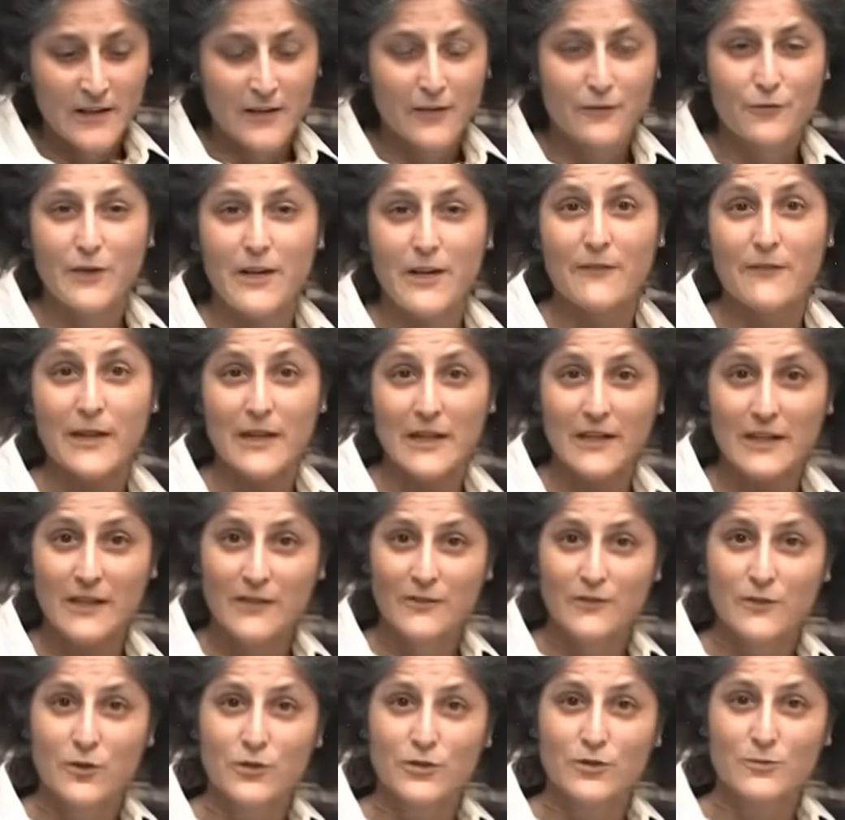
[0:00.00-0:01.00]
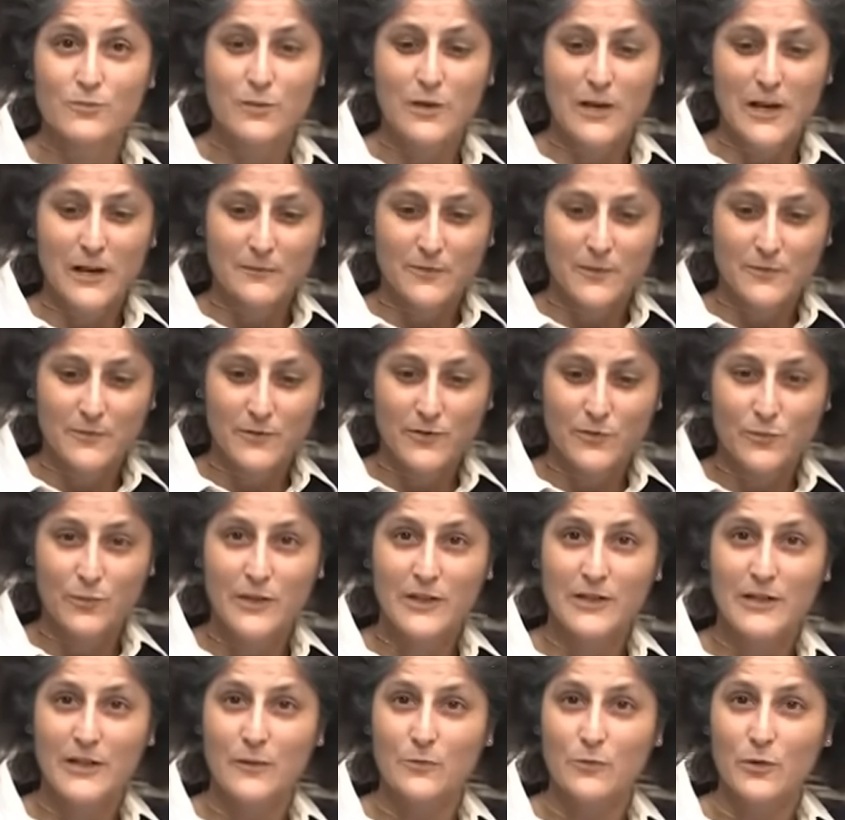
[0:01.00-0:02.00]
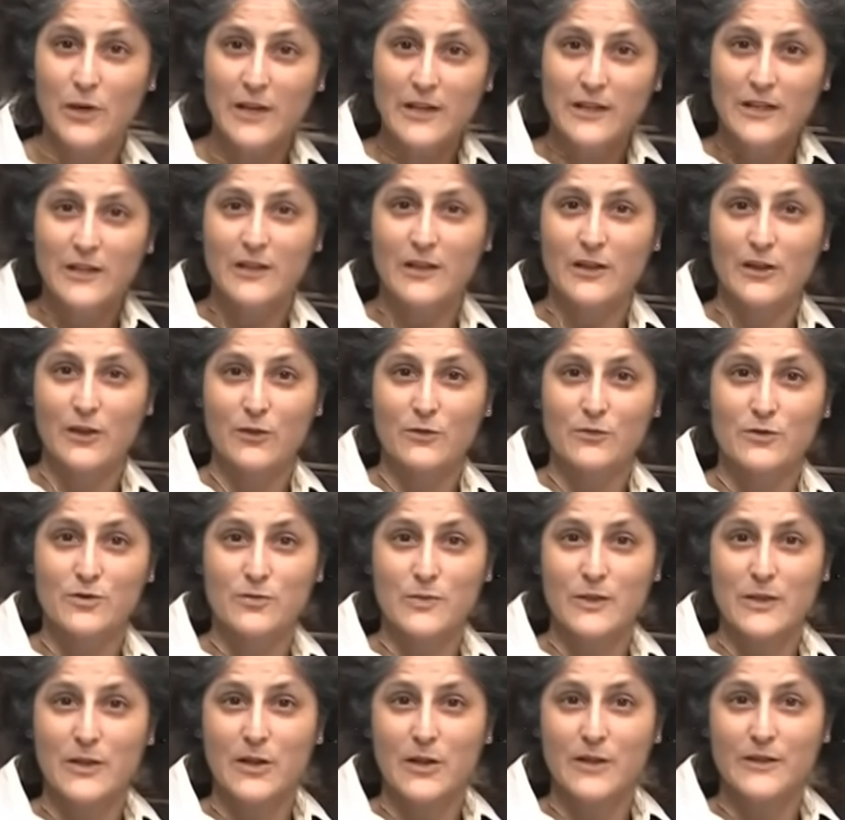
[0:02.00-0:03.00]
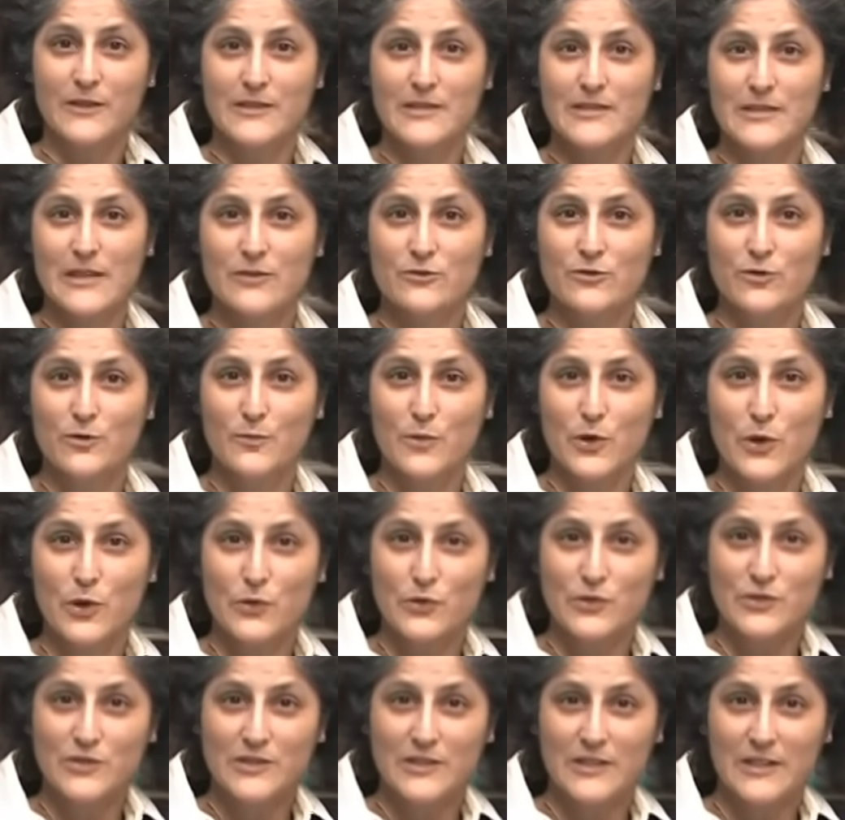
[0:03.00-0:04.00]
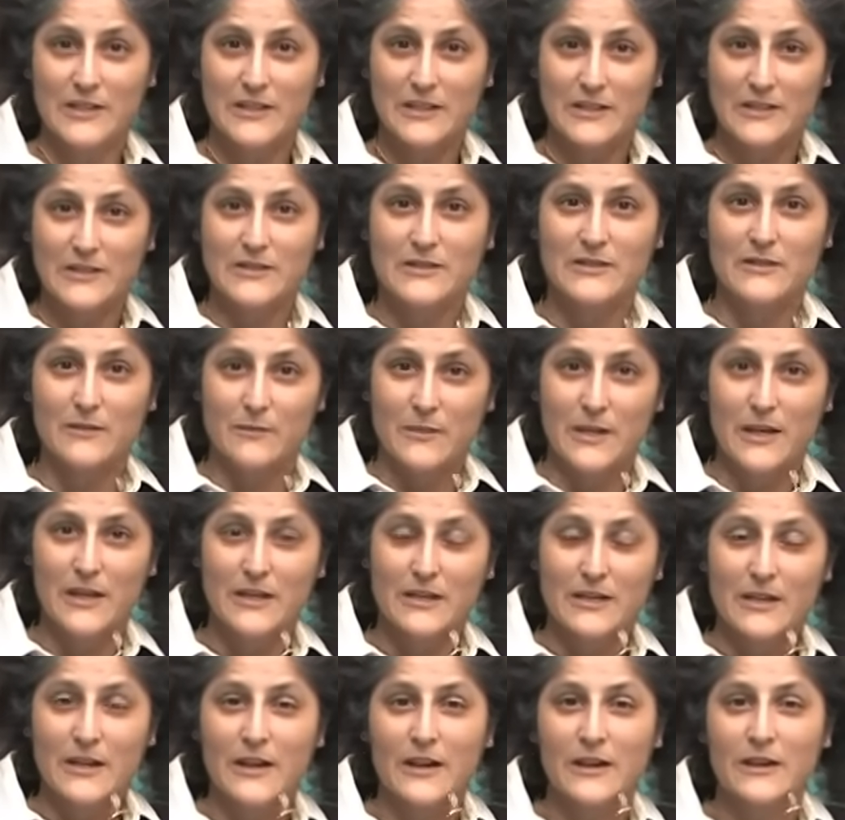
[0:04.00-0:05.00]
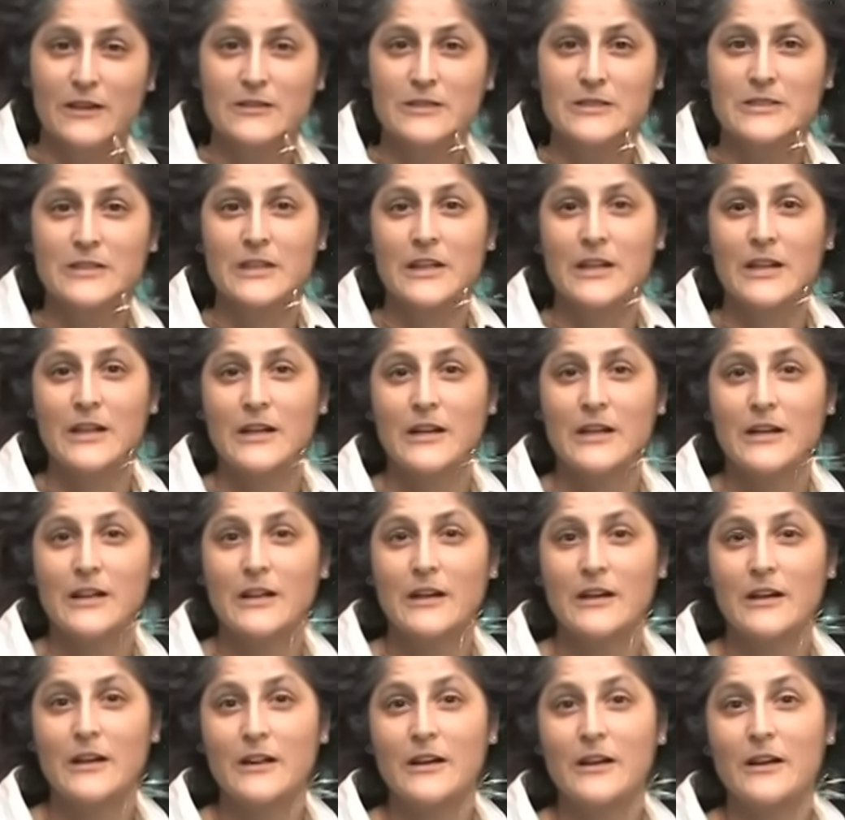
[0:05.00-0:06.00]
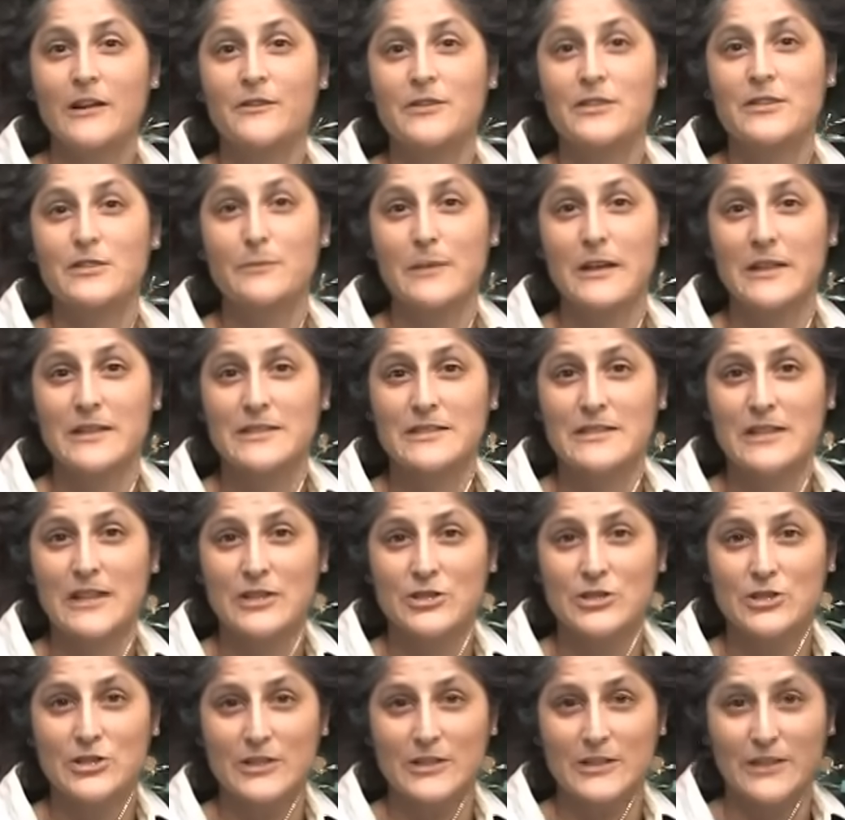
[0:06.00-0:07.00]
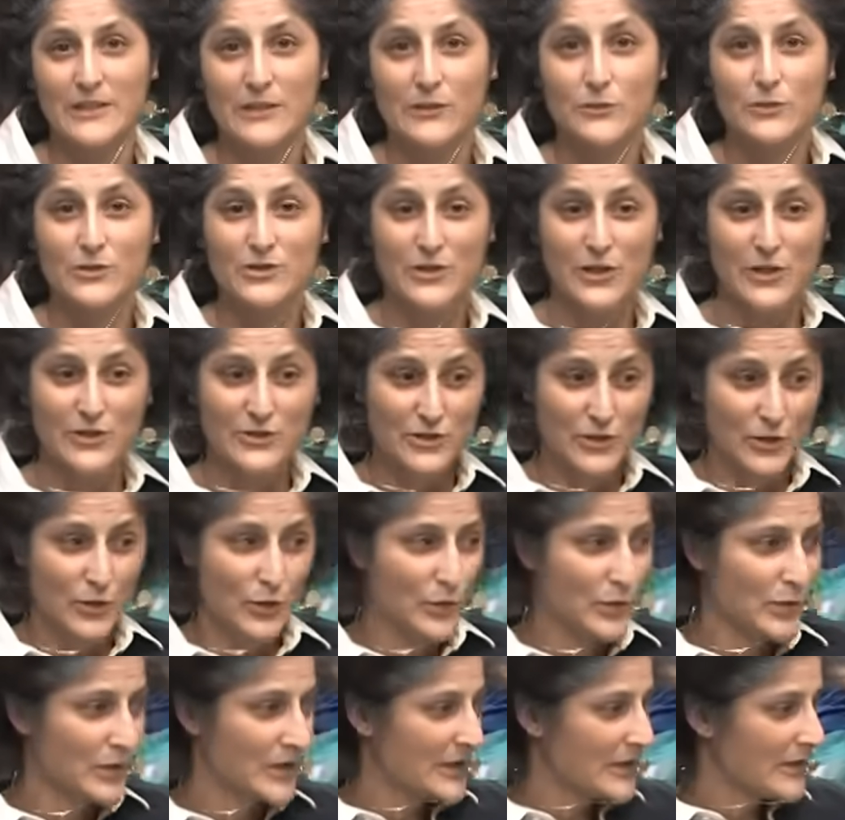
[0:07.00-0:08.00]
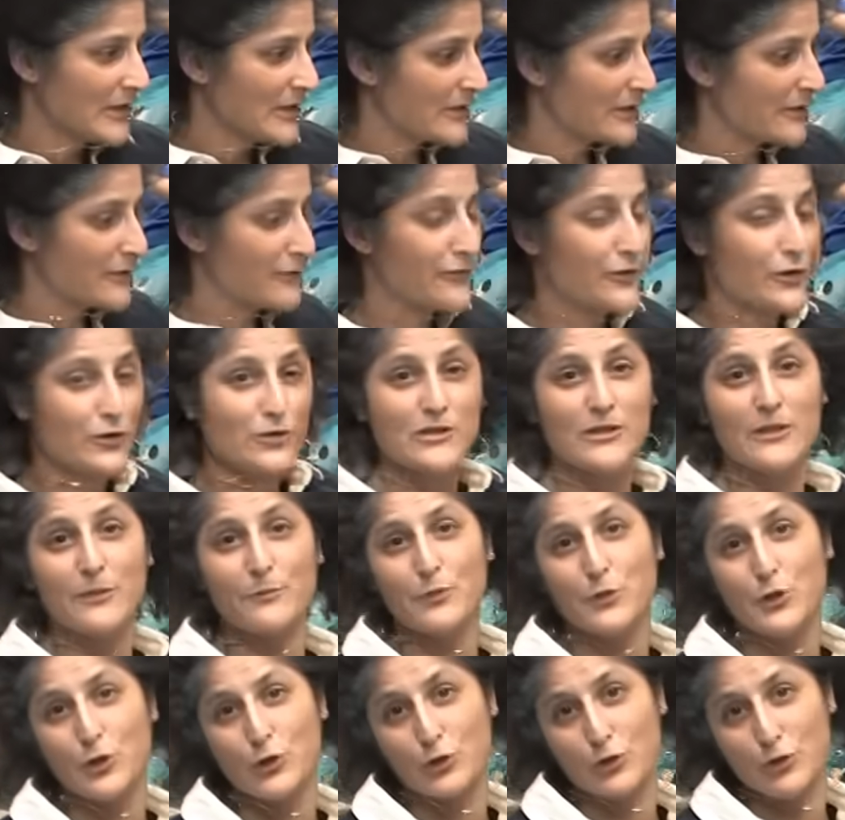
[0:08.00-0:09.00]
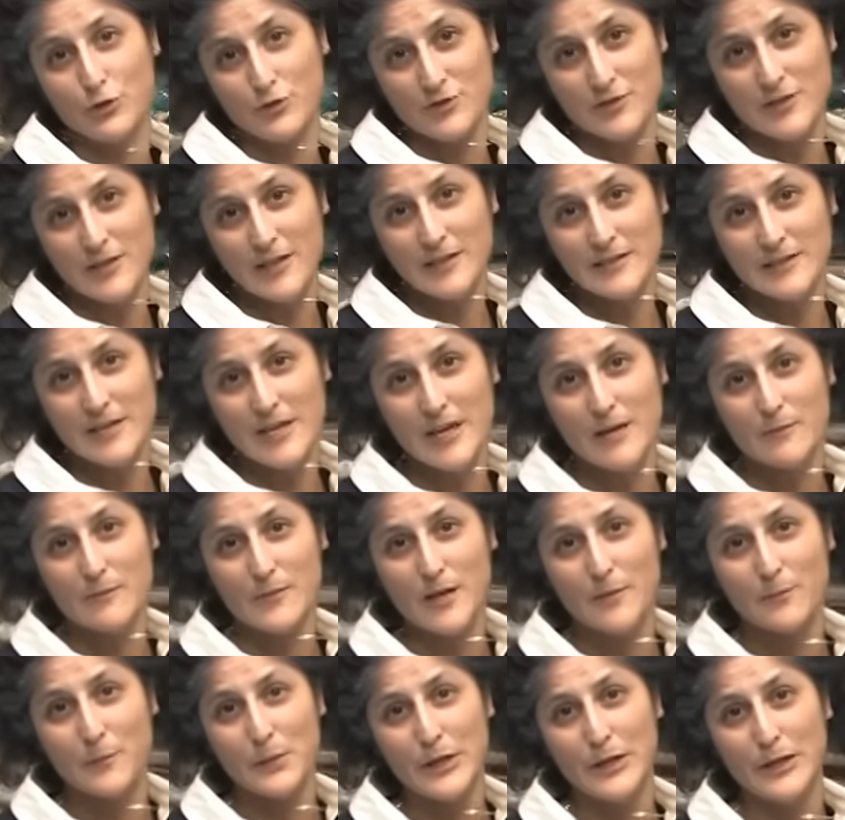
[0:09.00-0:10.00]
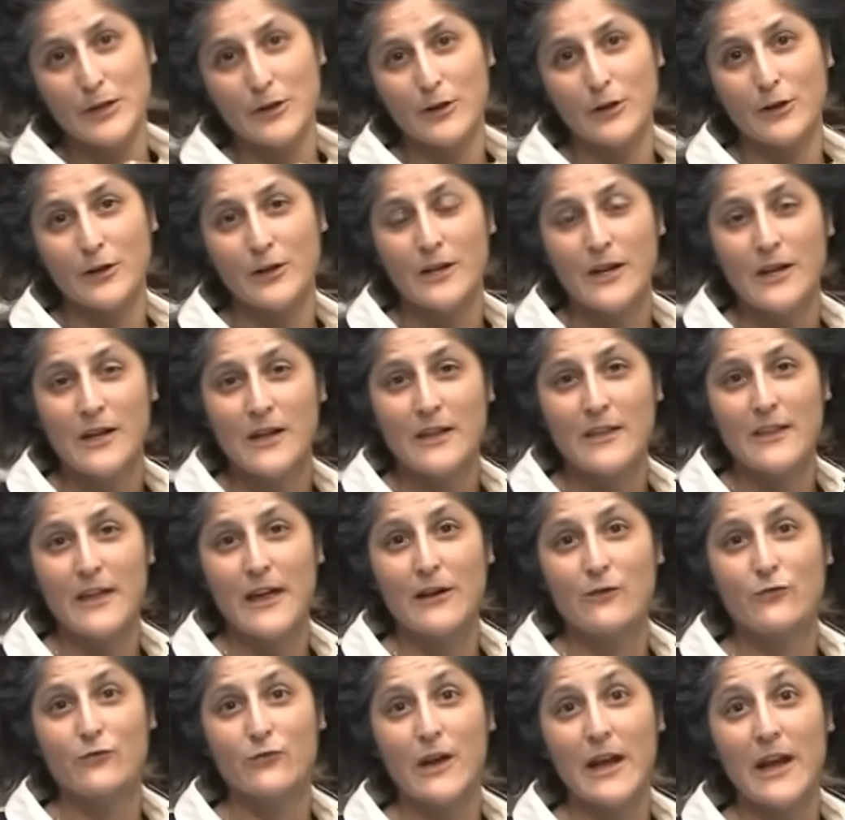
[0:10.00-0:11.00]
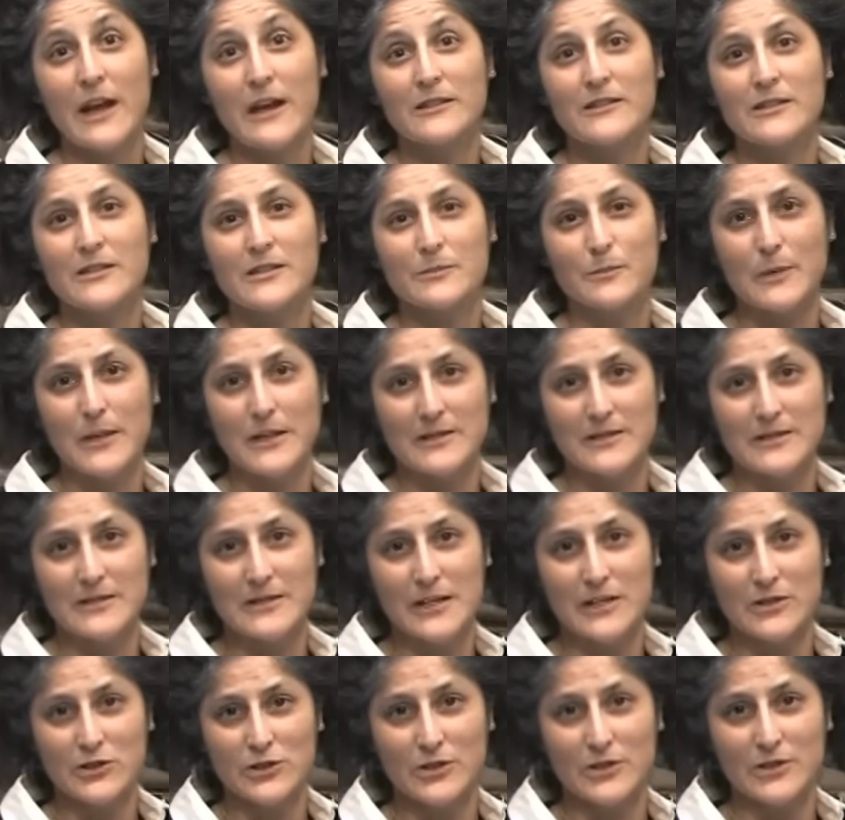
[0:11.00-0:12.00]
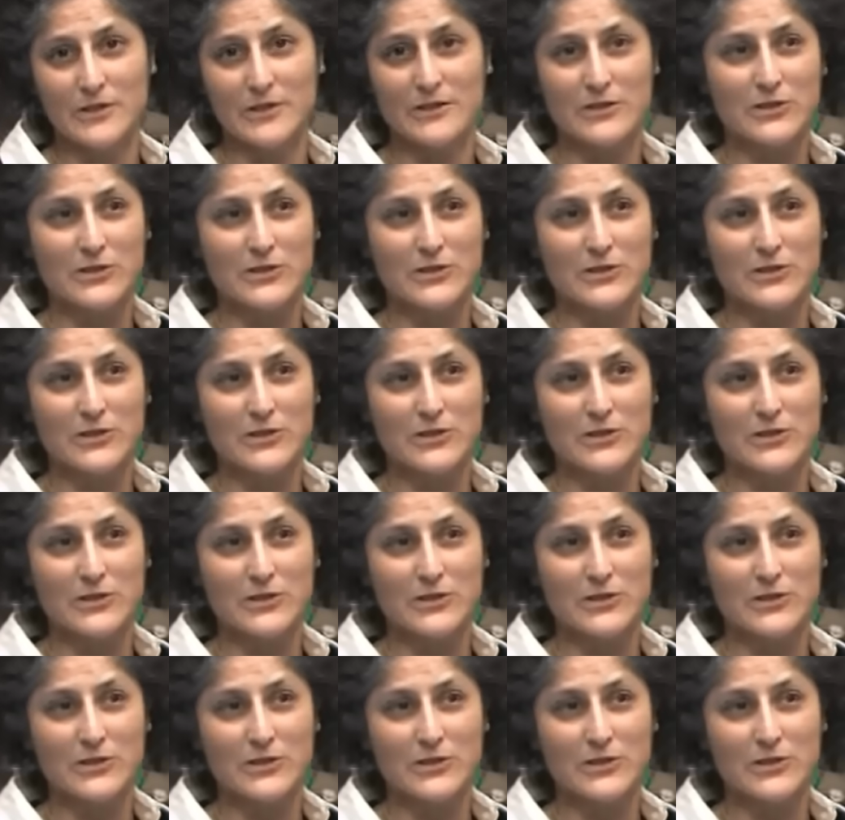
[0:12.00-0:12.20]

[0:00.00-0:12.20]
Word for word: If any of those problems, we come right here, which we call the central post. It is the main heart uh, of the space station. It was also the first computers that came up here that ran the space station.